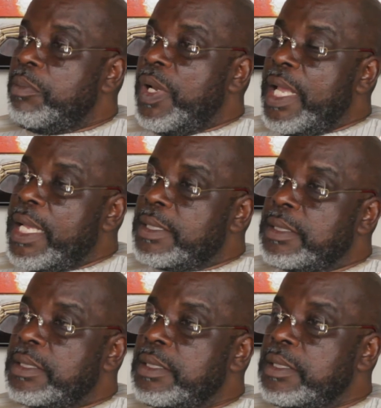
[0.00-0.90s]

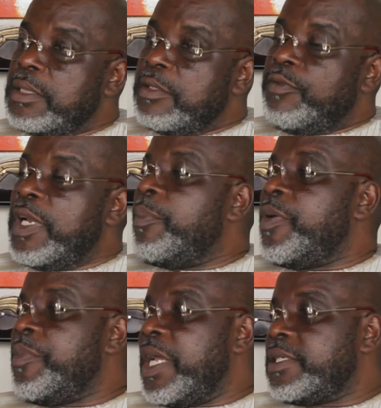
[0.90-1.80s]
players for the
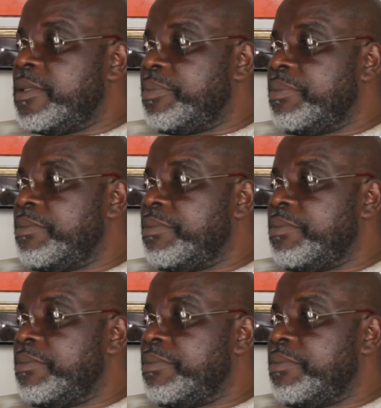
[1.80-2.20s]
premiership.